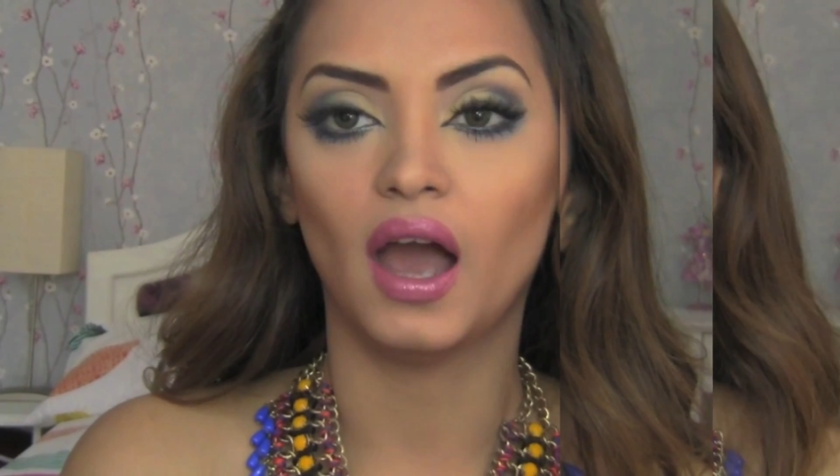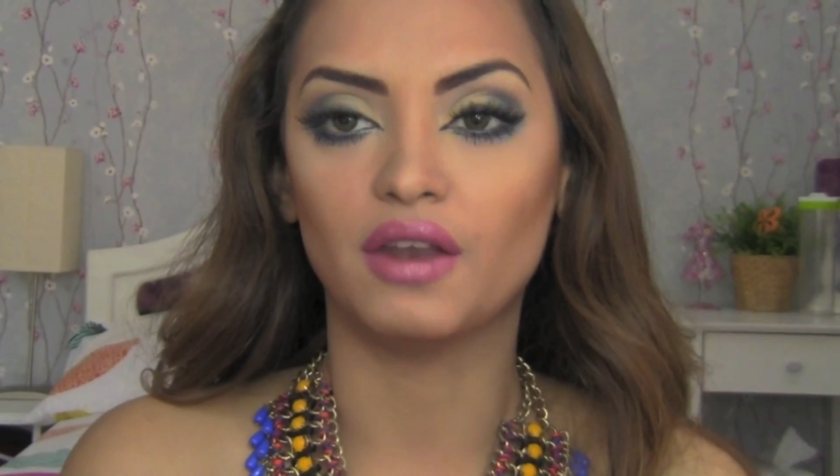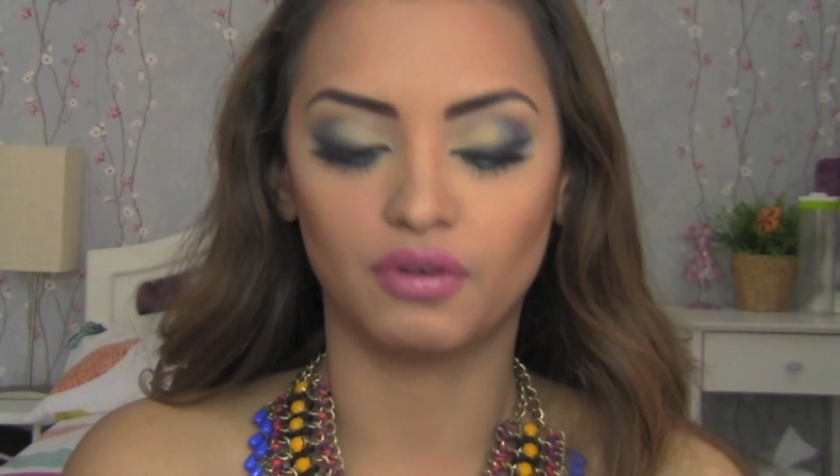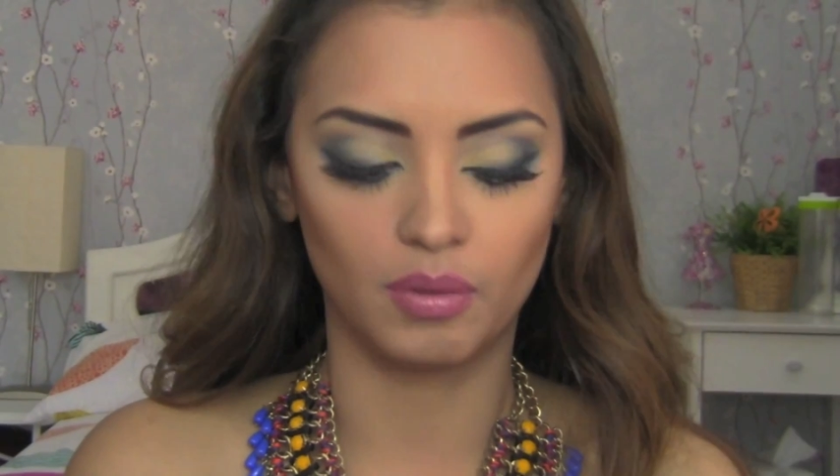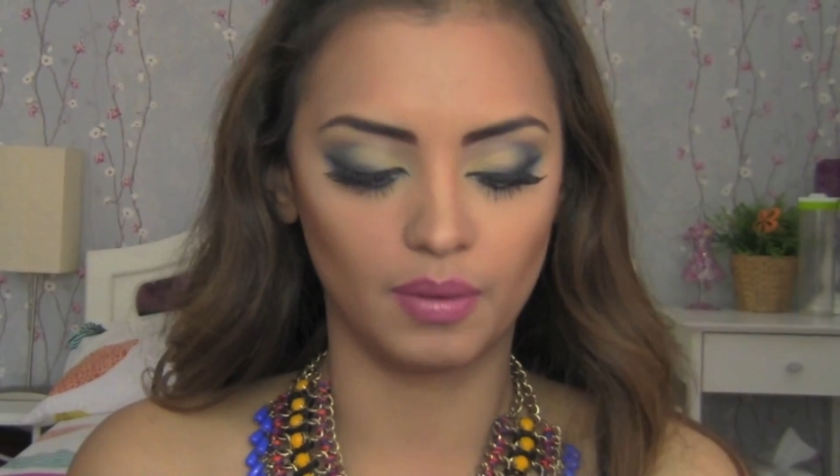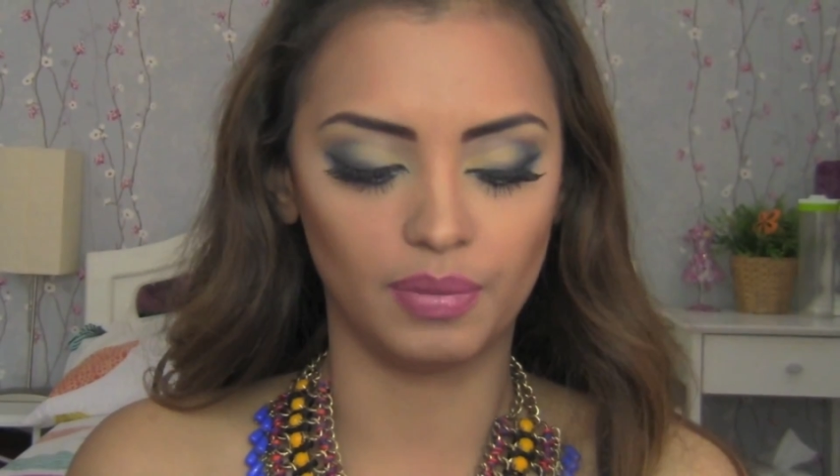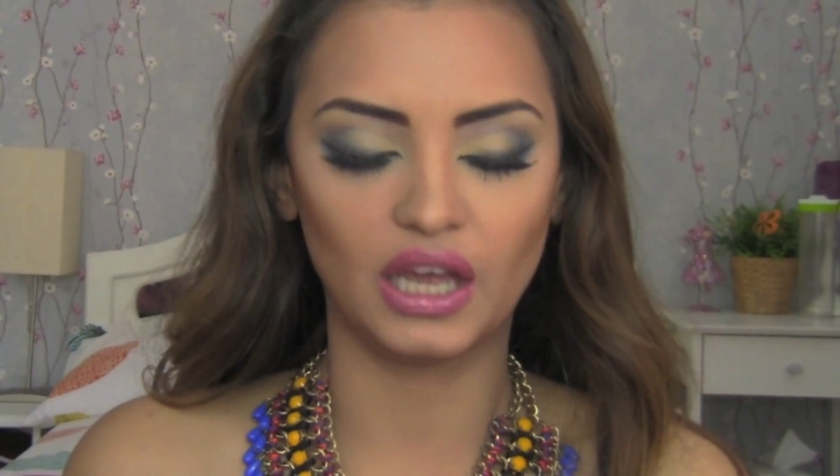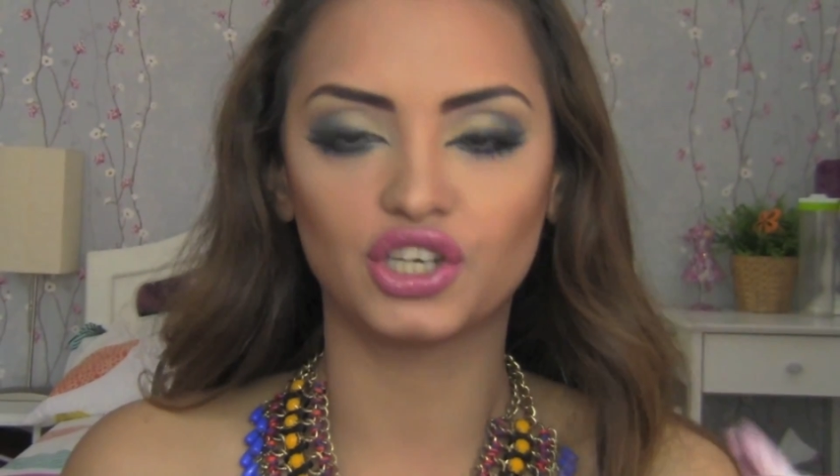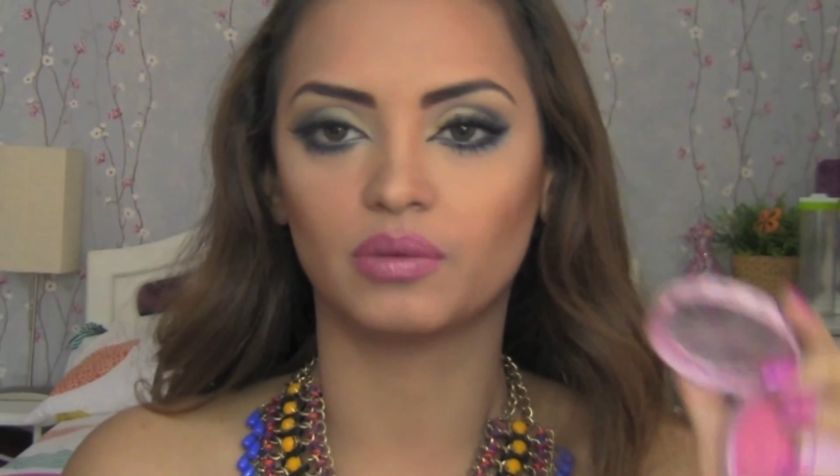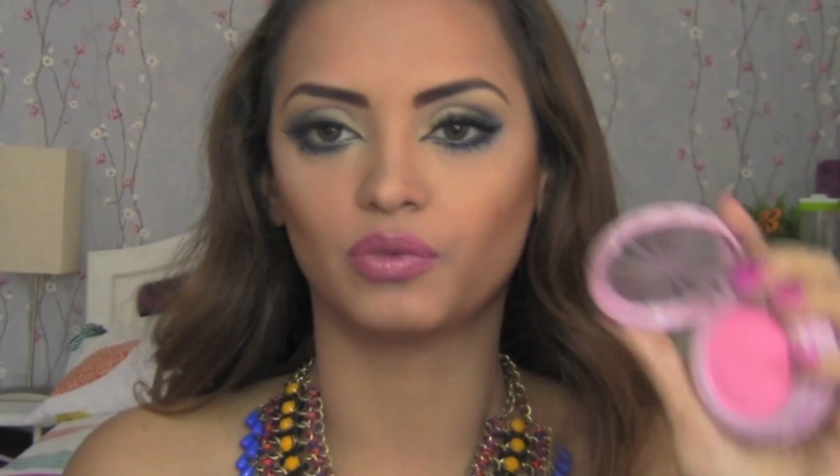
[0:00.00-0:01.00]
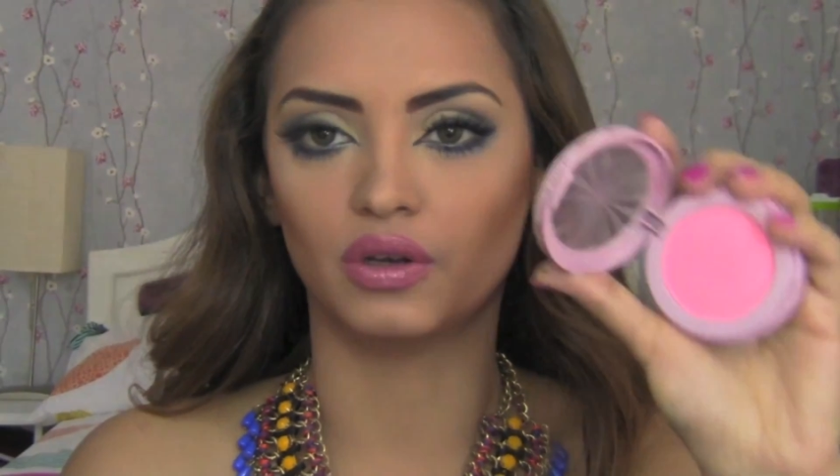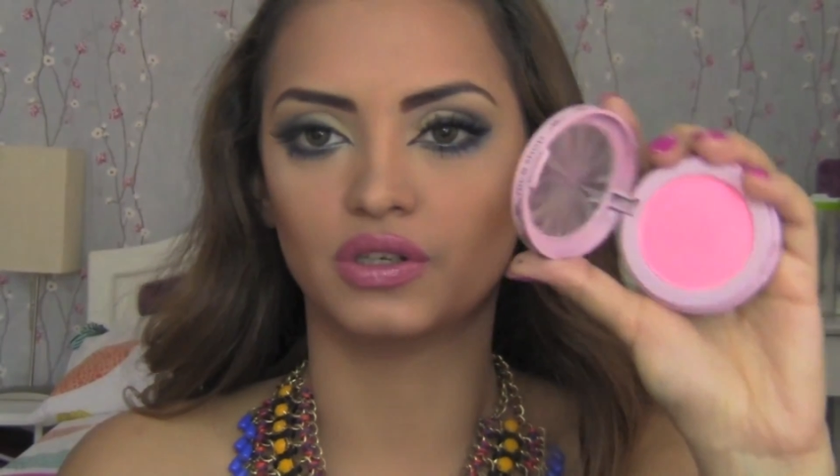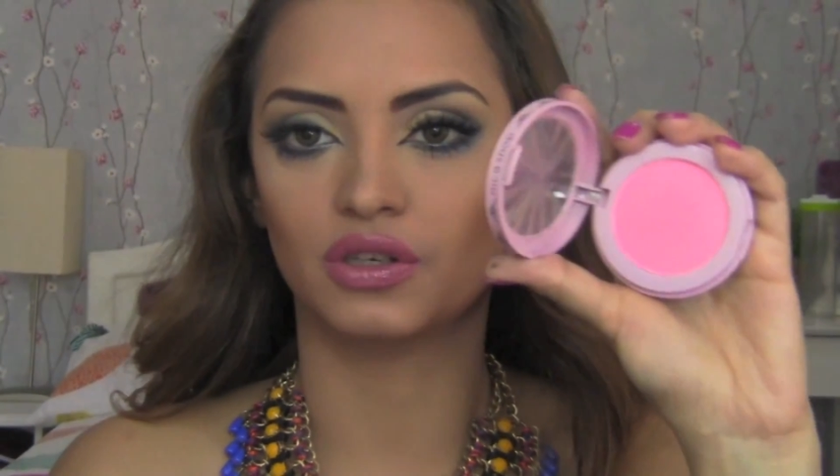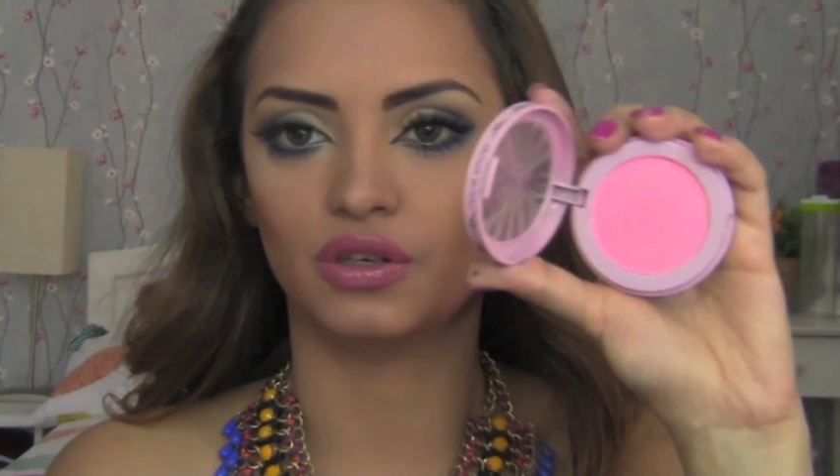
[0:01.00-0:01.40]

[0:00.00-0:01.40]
And for my blush, I'm going to